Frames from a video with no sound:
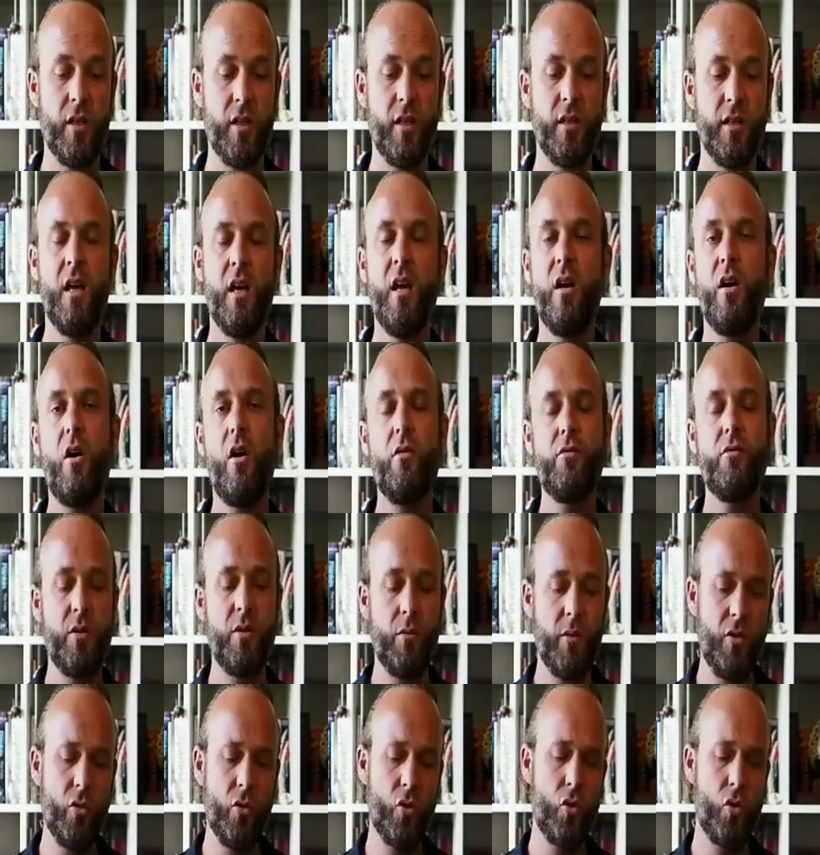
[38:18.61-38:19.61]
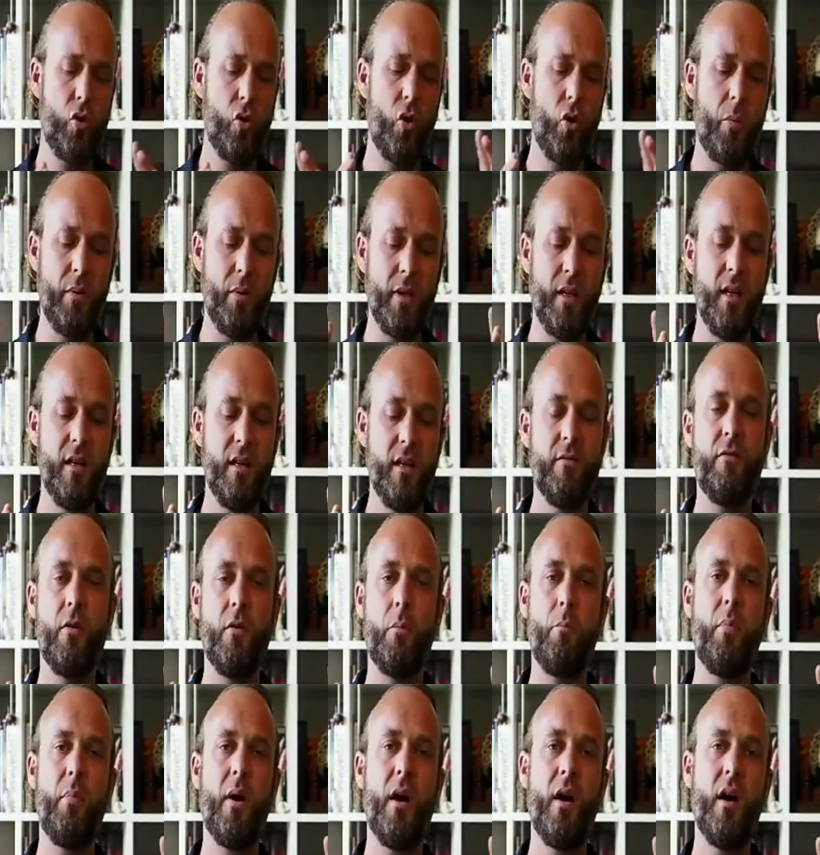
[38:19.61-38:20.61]
And obviously, when you're cropping in for
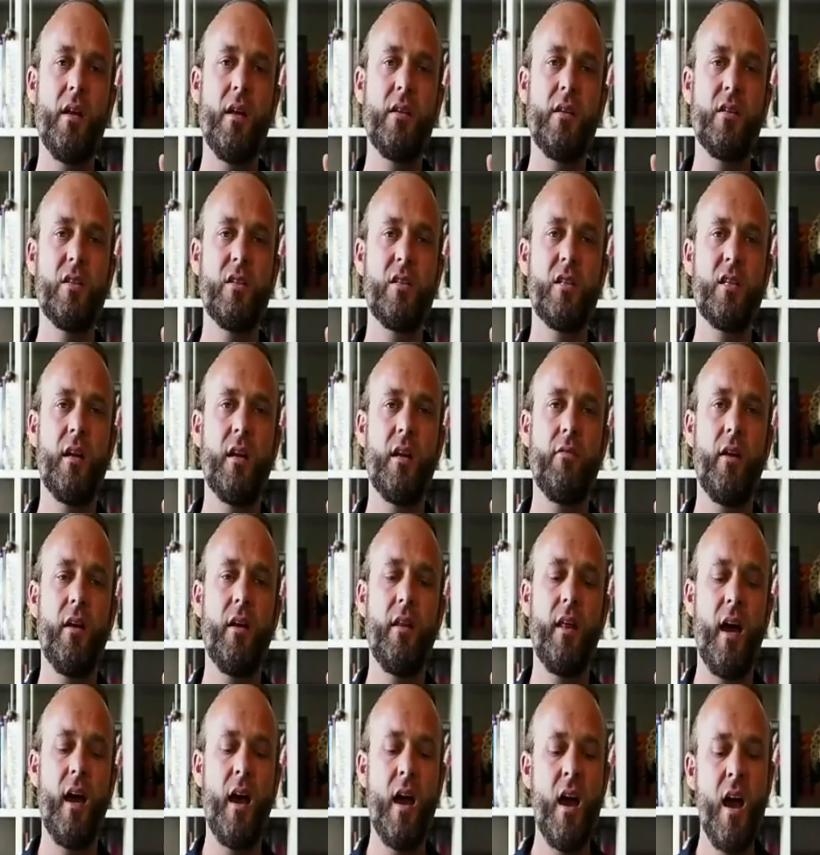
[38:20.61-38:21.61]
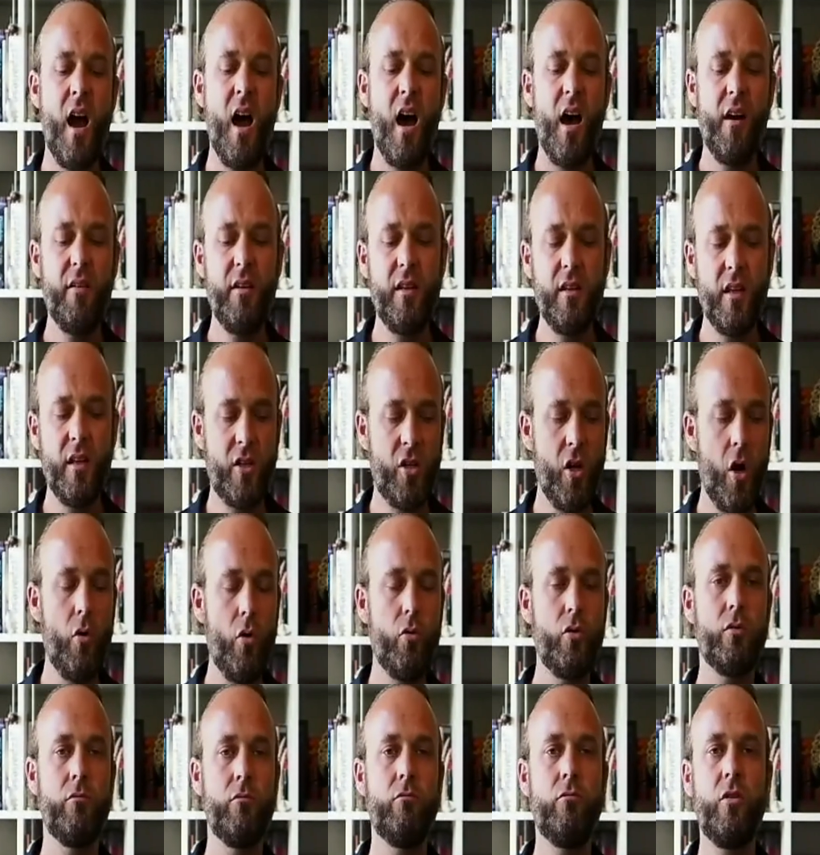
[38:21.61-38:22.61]
birds and stuff like that, I think the
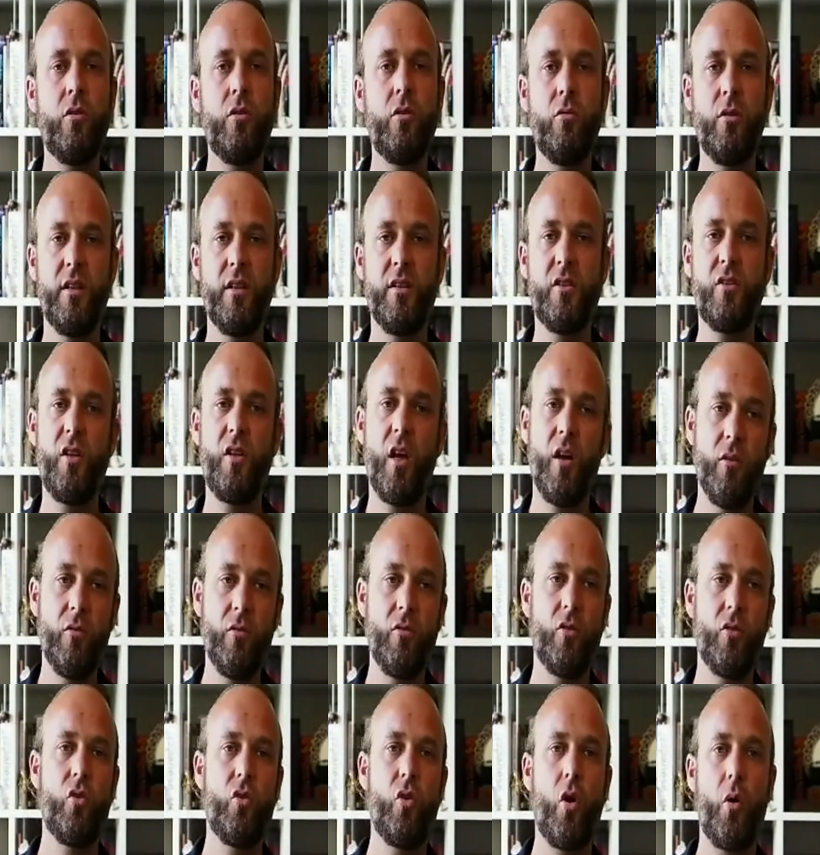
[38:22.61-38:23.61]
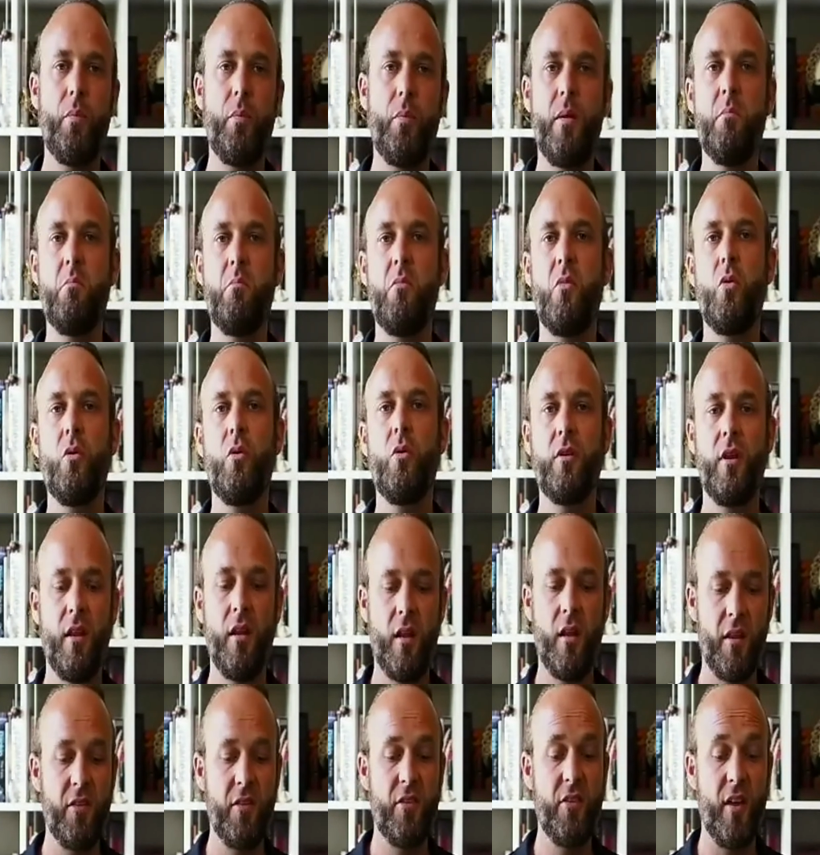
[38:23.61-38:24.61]
golden rule is don't crop in more than
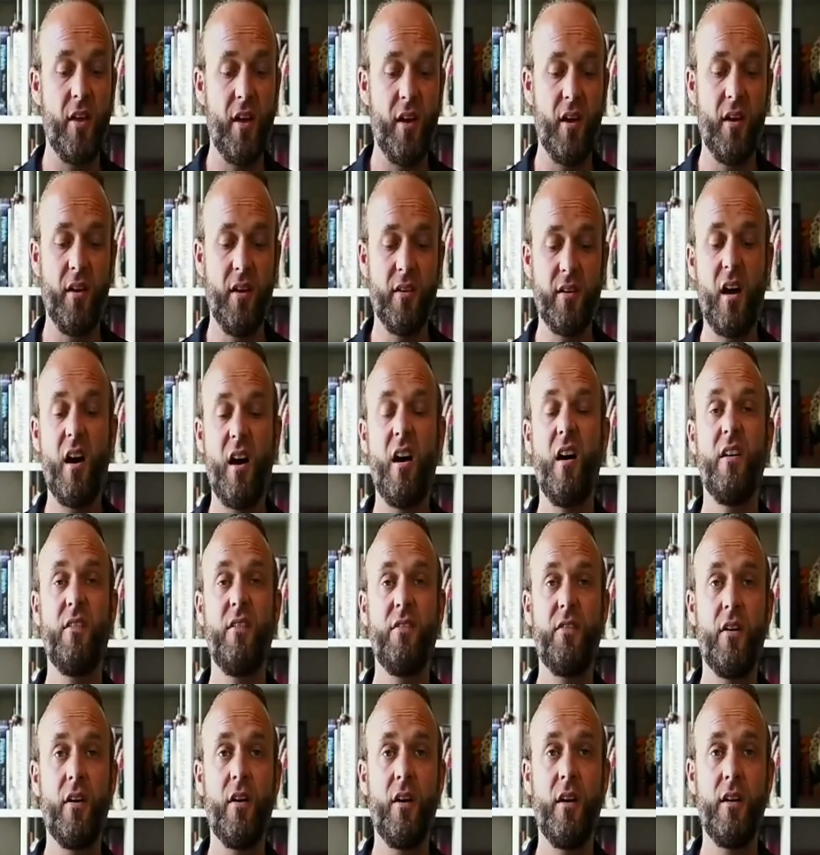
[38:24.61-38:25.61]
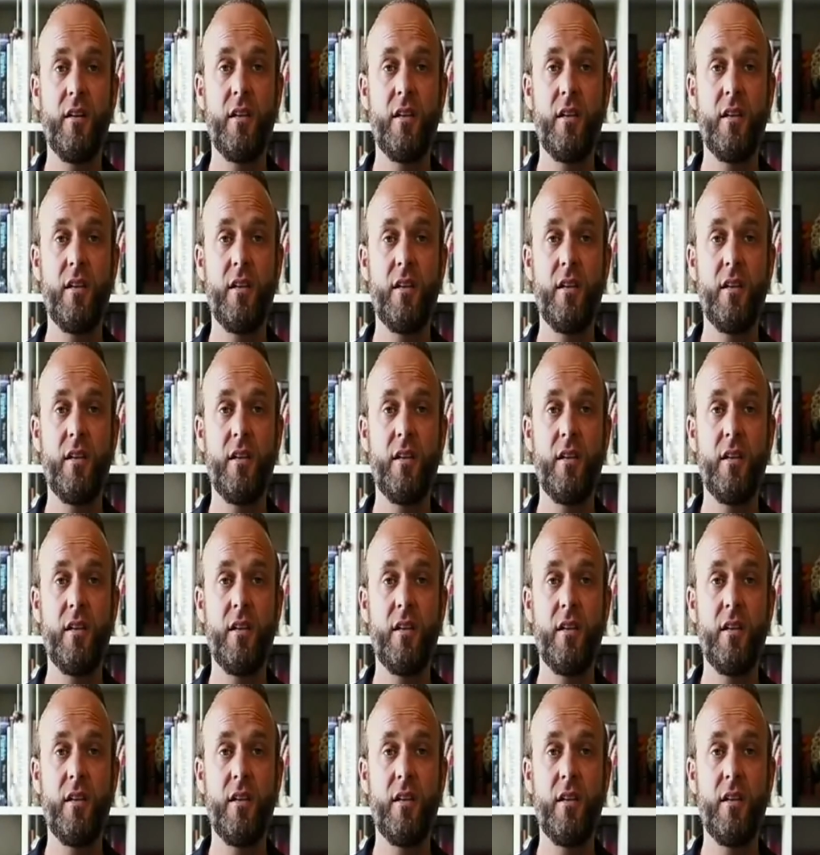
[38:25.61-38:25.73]
a third. I find